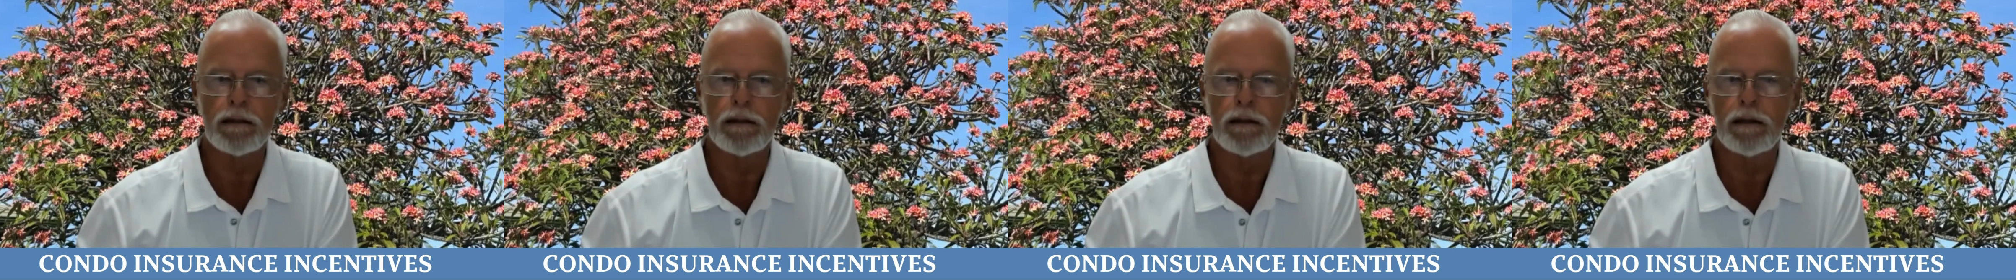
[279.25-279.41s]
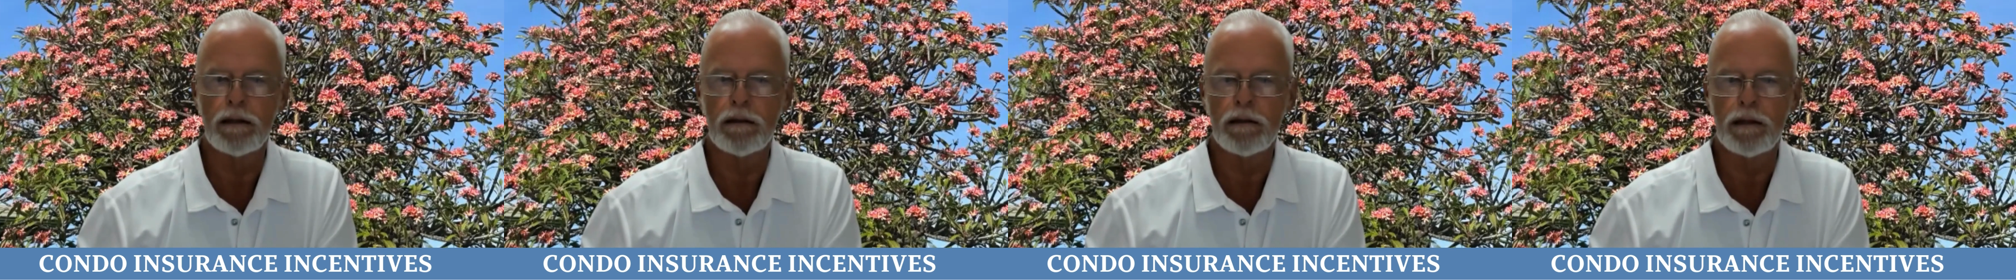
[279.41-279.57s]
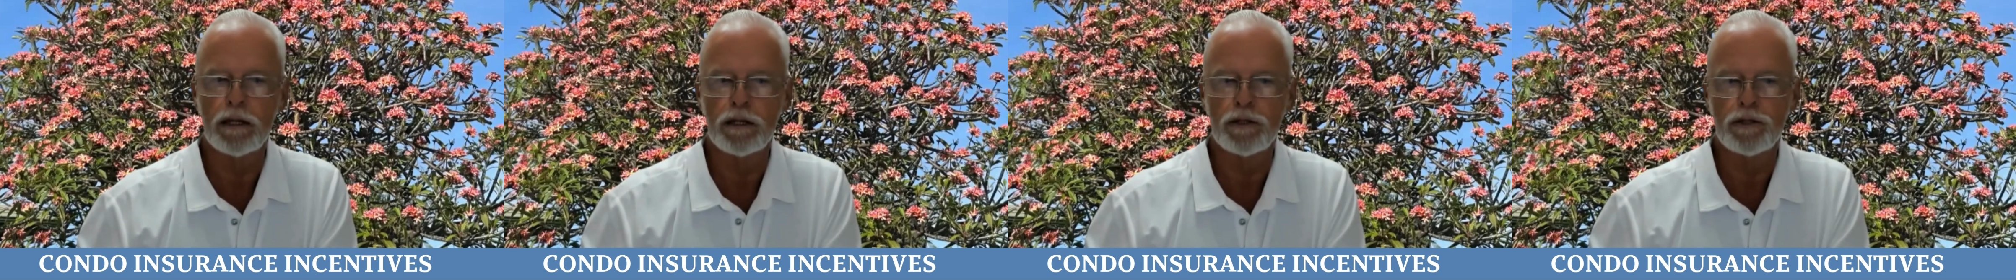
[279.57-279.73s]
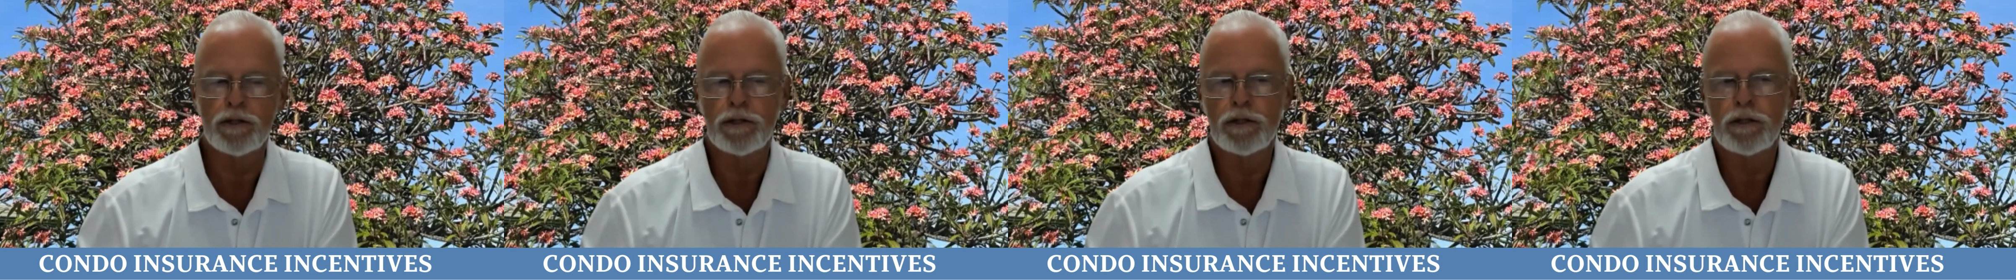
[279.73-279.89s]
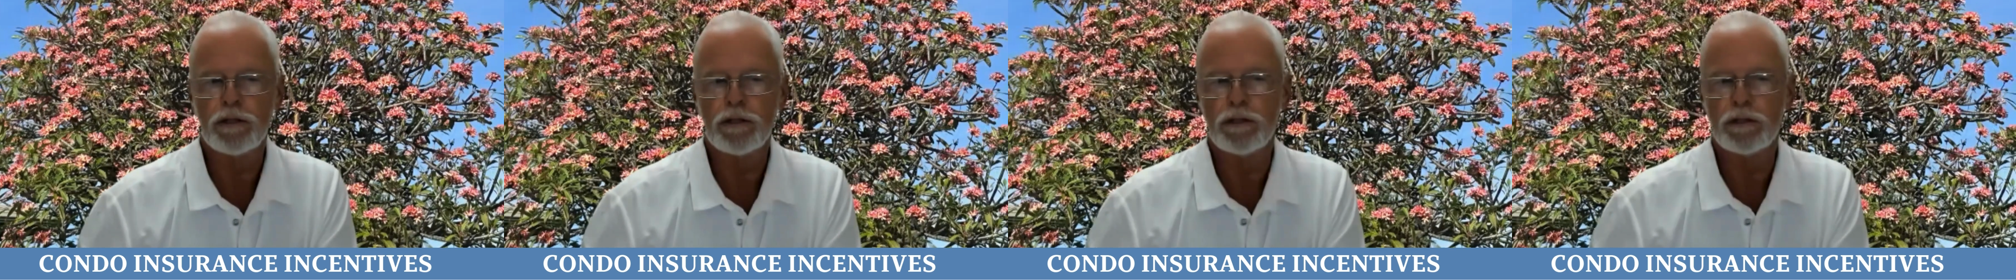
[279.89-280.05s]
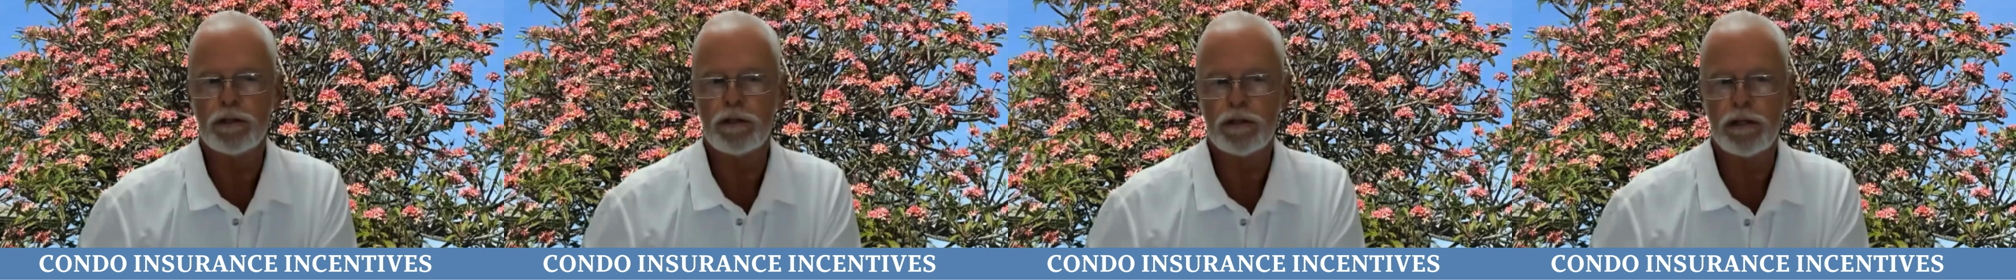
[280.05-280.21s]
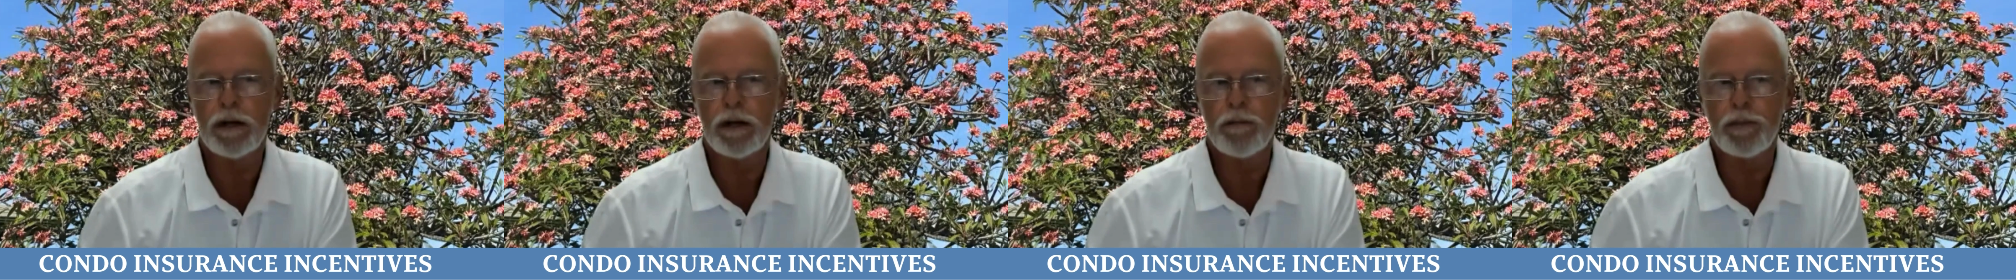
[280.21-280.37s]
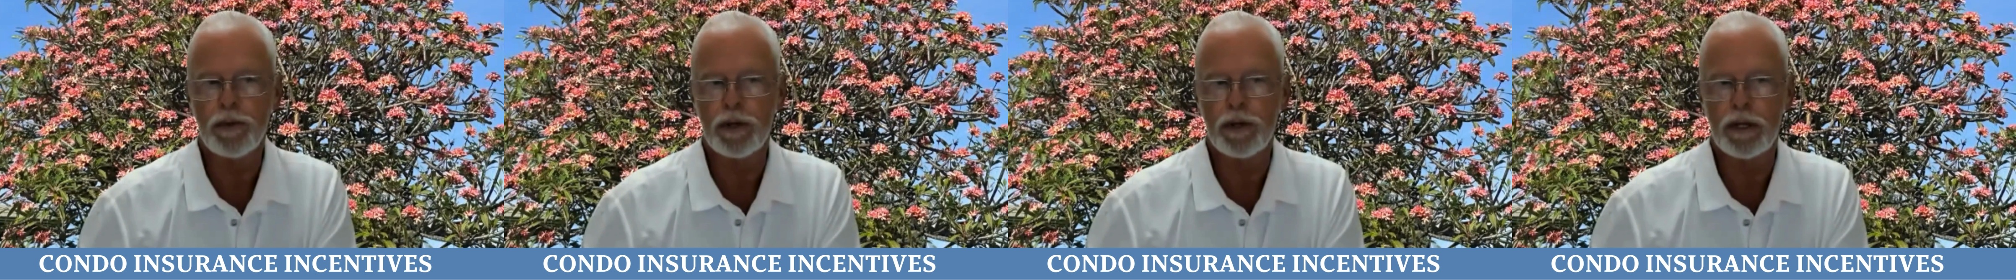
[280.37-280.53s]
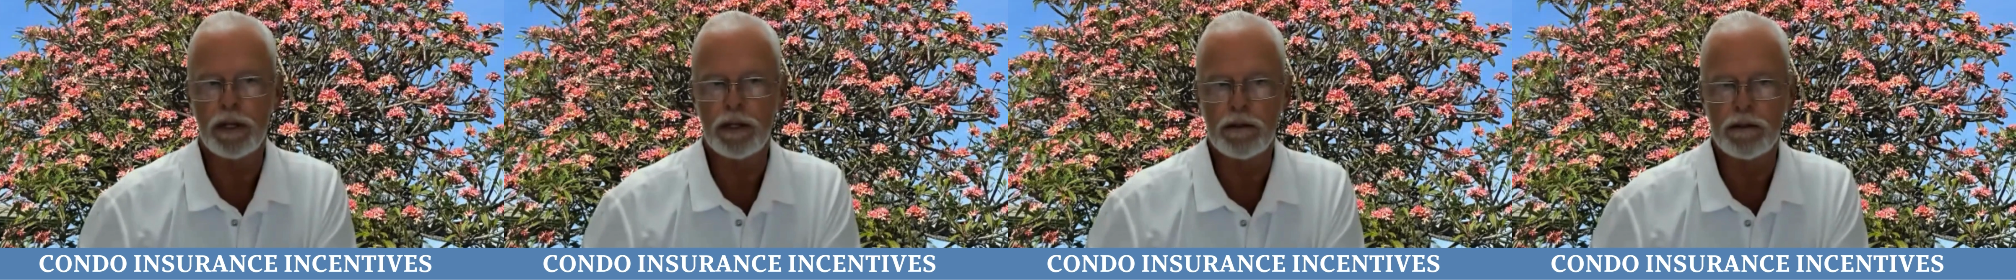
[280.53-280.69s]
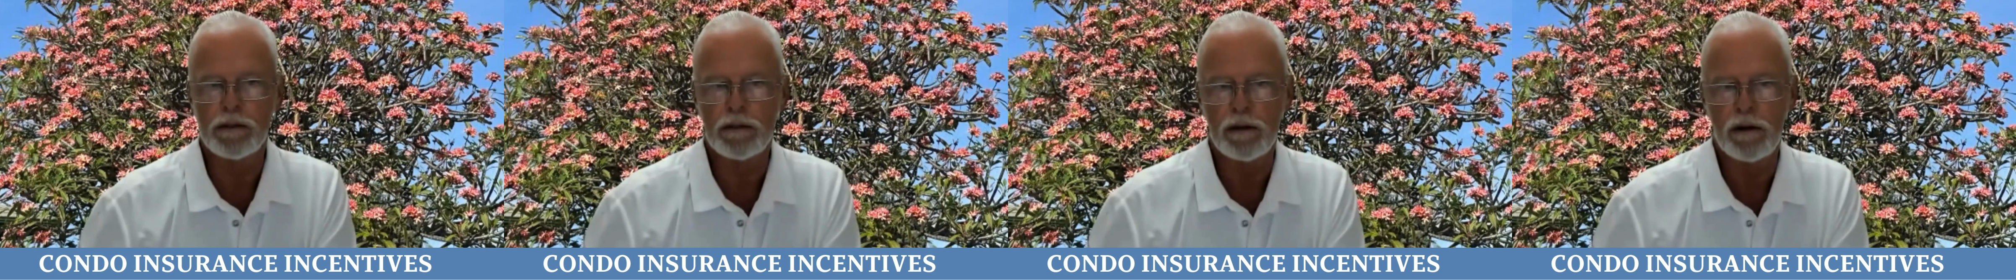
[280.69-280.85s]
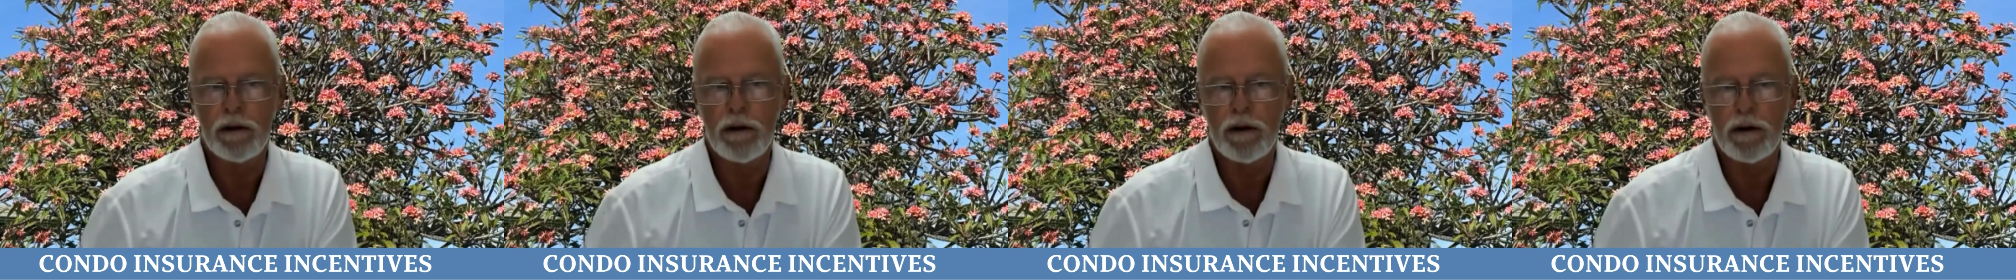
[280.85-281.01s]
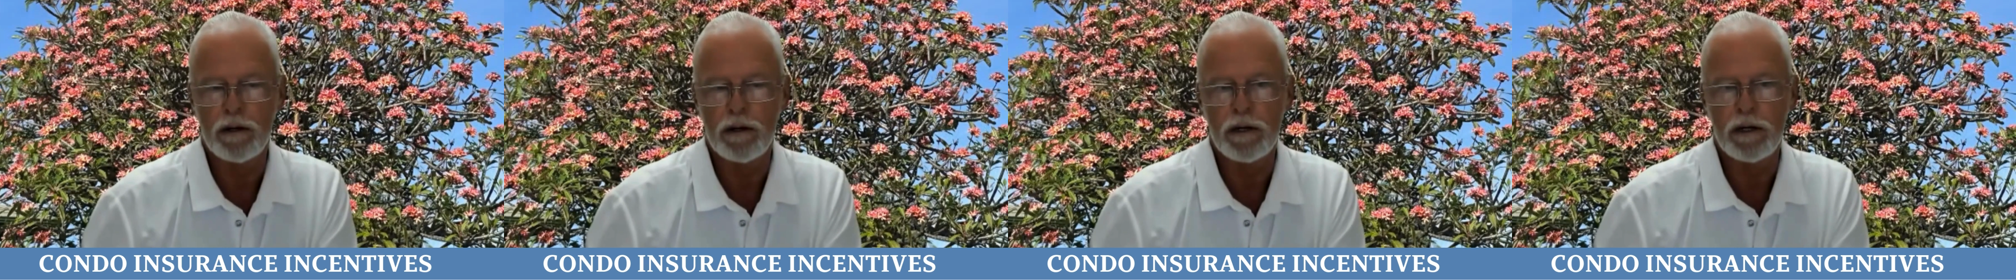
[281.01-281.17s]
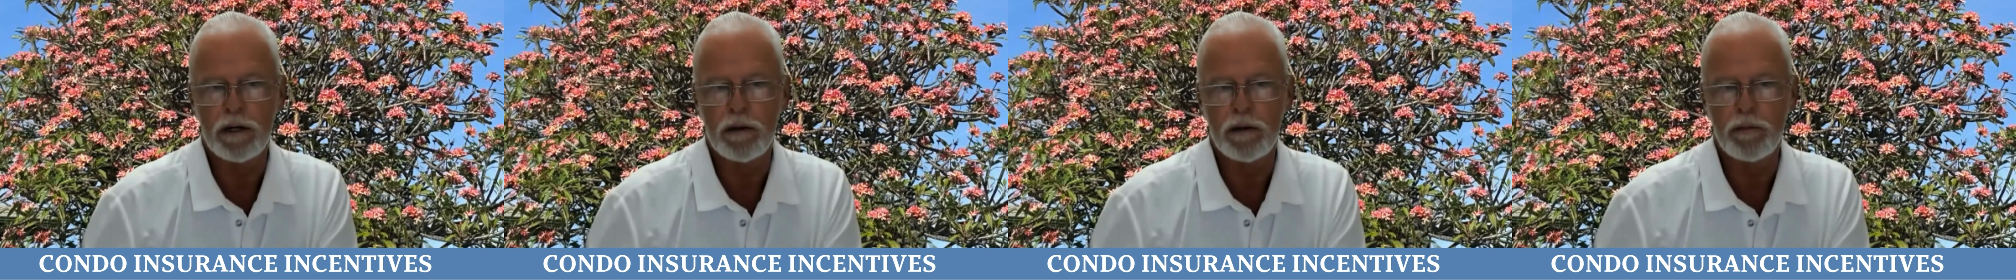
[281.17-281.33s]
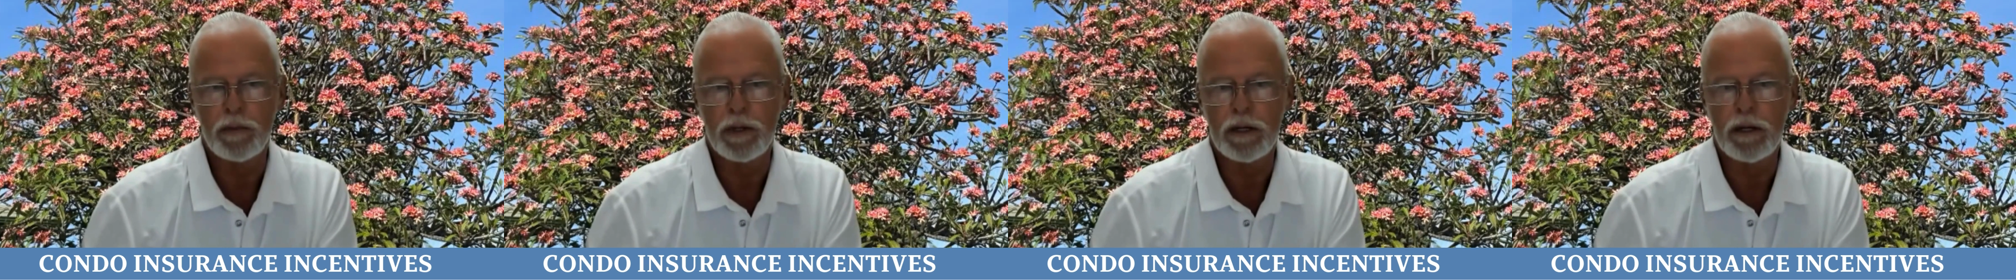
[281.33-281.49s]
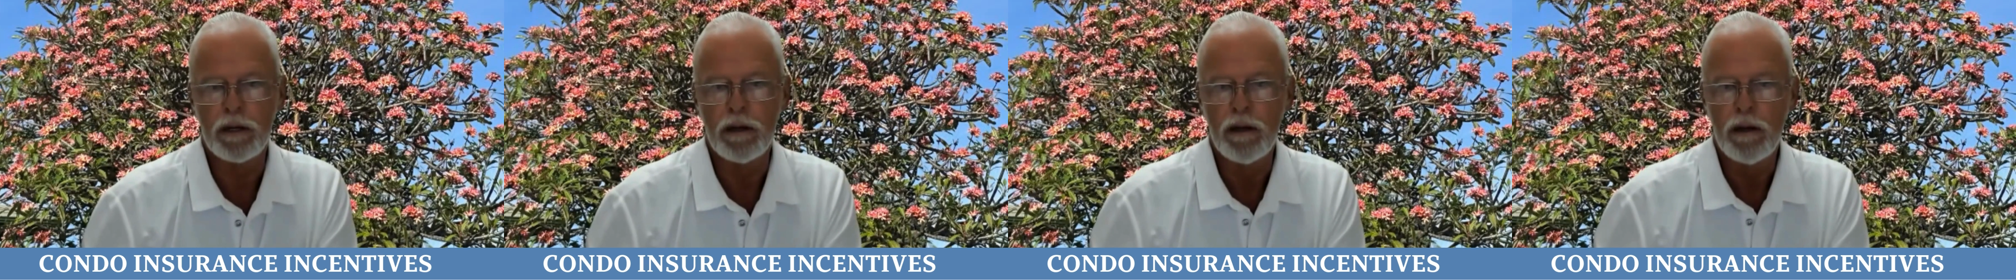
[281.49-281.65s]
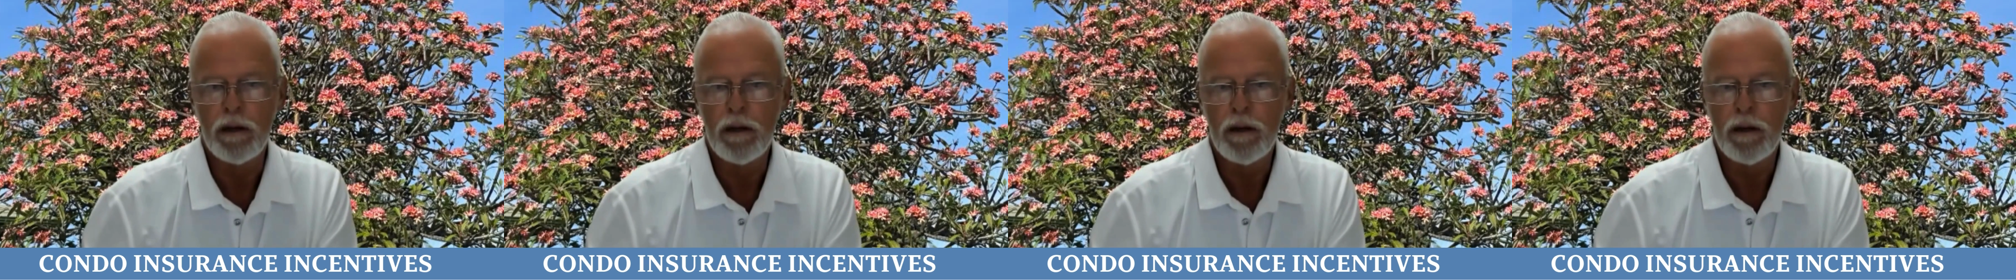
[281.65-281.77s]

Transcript: then the insurance companies are going to be